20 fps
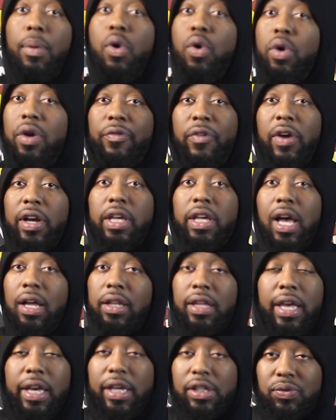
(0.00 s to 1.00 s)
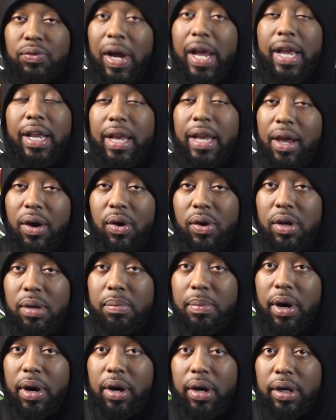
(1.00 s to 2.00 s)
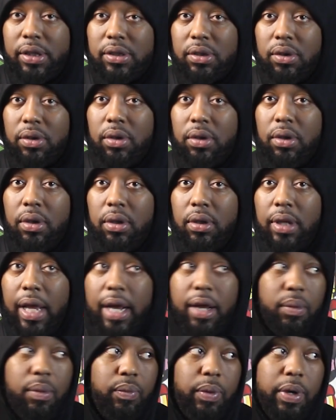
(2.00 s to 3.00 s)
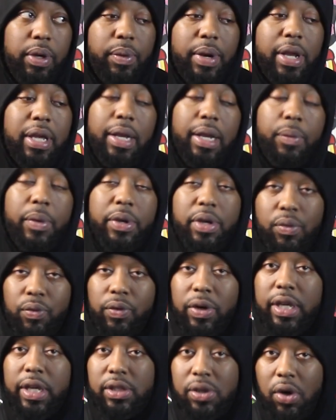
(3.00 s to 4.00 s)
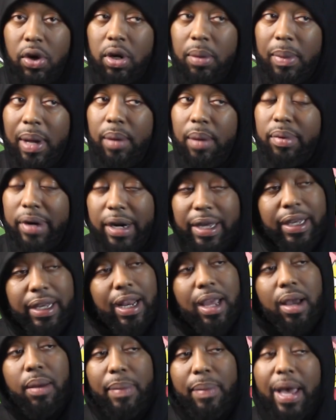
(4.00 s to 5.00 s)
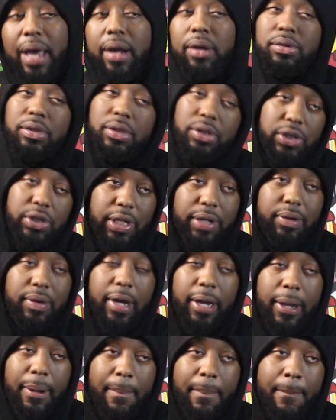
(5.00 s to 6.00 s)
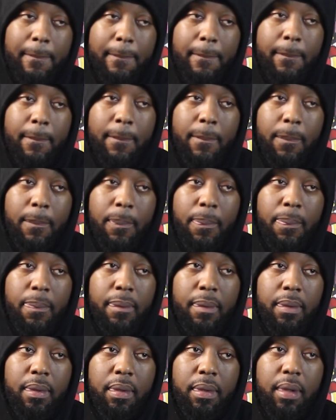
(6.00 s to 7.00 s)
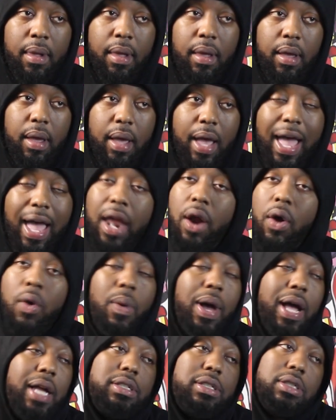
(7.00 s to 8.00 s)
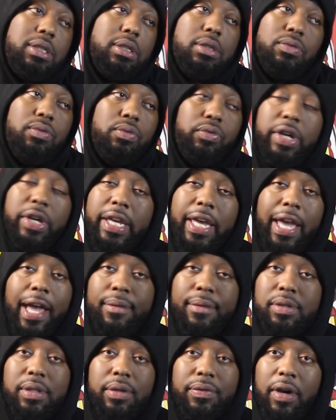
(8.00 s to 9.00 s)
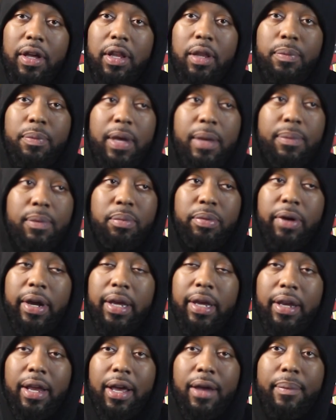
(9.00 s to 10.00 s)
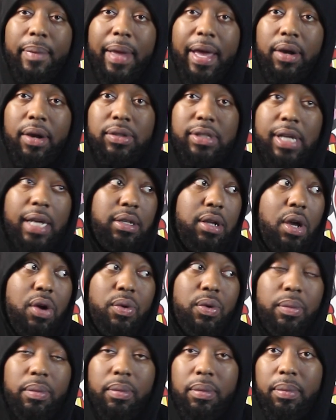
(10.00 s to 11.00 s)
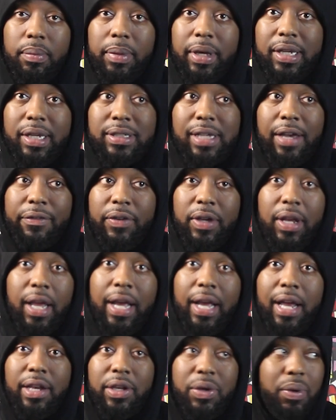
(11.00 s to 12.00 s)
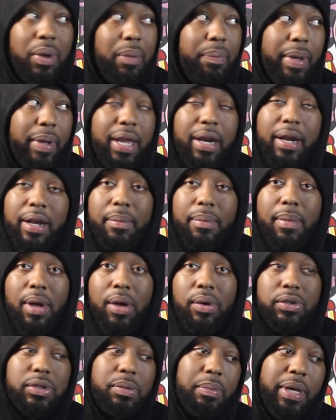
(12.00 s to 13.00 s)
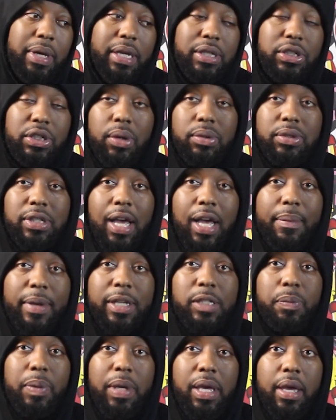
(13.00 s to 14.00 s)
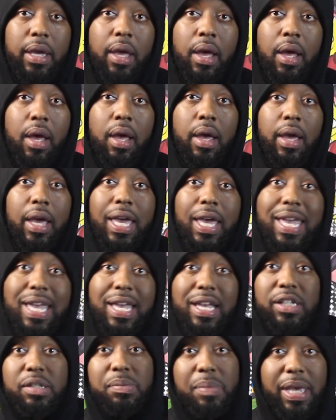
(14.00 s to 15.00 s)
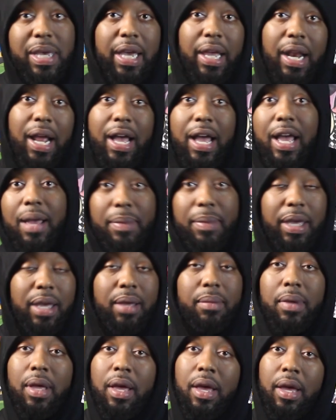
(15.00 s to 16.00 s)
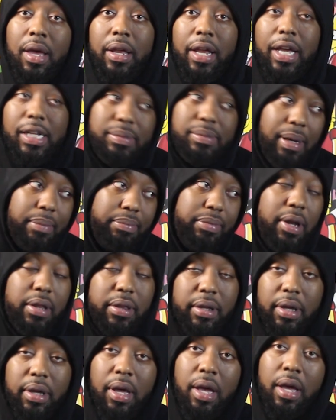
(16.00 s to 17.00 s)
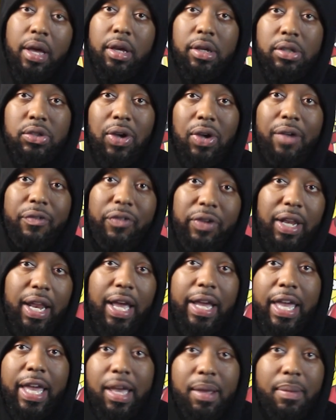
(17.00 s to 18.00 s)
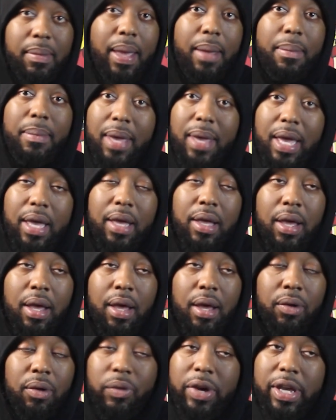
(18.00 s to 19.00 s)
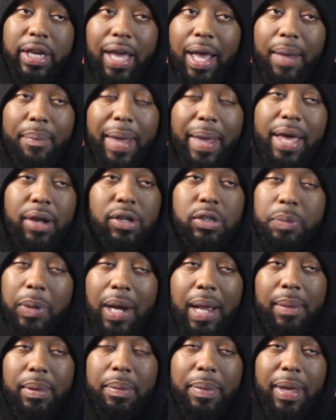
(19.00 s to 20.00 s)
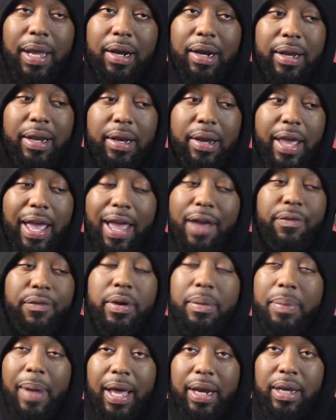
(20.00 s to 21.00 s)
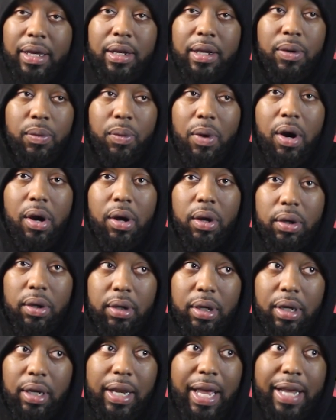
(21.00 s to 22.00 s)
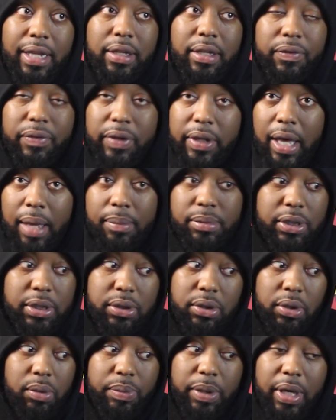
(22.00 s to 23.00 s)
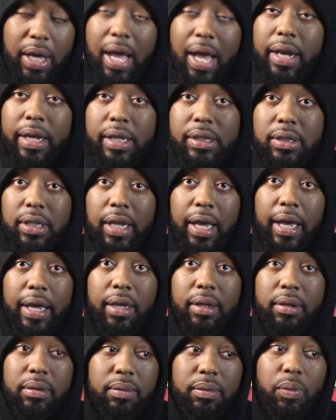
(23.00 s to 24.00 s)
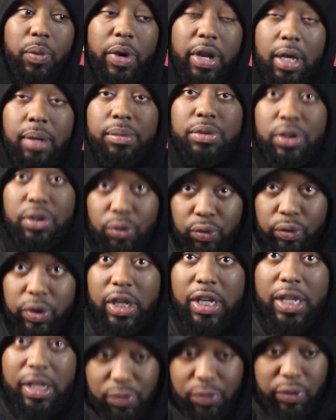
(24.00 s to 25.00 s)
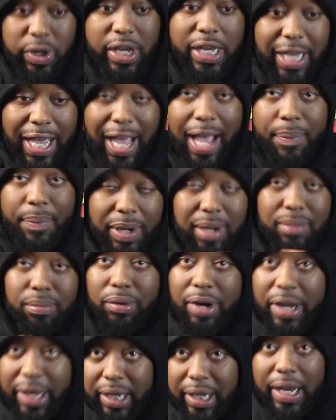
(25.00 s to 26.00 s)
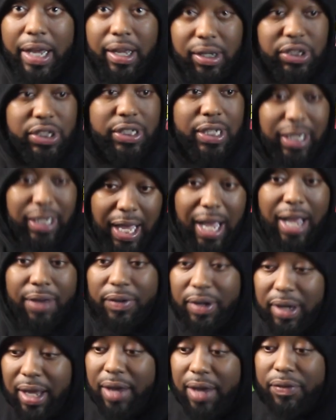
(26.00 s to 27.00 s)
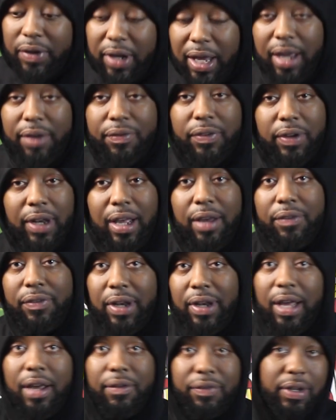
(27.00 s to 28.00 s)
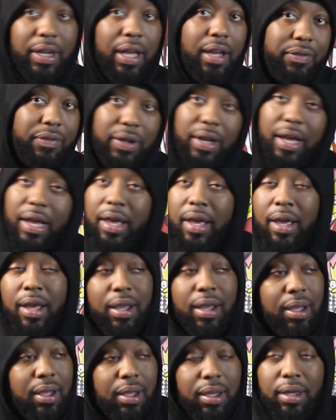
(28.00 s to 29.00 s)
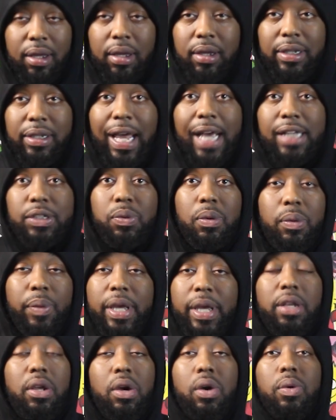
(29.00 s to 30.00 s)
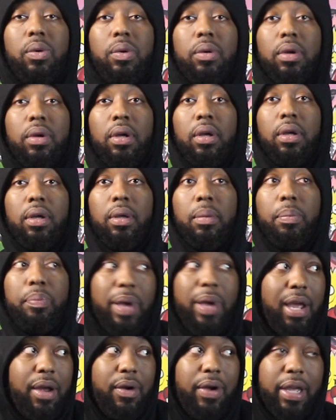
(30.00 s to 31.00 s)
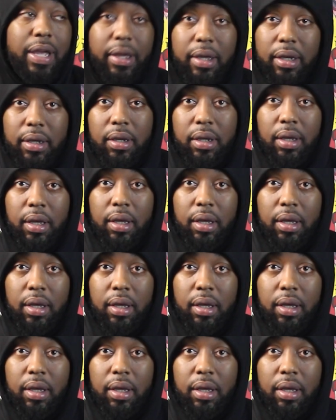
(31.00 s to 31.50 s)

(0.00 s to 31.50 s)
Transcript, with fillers: Who the fuck y'all think is writing down all the bars? Like when, when you really talk about breaking down battles and shit, right? I don't watch recaps of other people breaking down battles. I don't because I feel like I do it better than most. Me and Showtime SP, he is me and I am him. That's my brother. So I feel like him and me recap battles probably better than everybody in the world collectively. I'm just gonna be honest. Like when it comes to really recapping and breaking down shit line for line for line for line for line for line for line, that's what we do. Period.